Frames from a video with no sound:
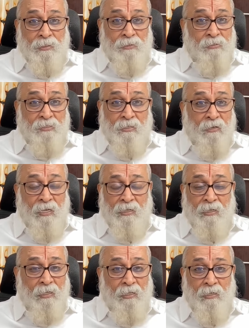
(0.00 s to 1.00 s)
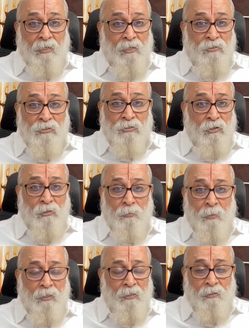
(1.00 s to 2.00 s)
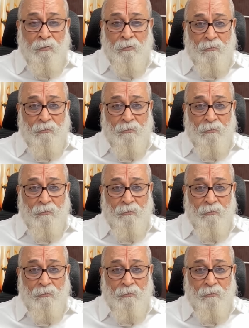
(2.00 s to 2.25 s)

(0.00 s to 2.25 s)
She was crying inconsolably.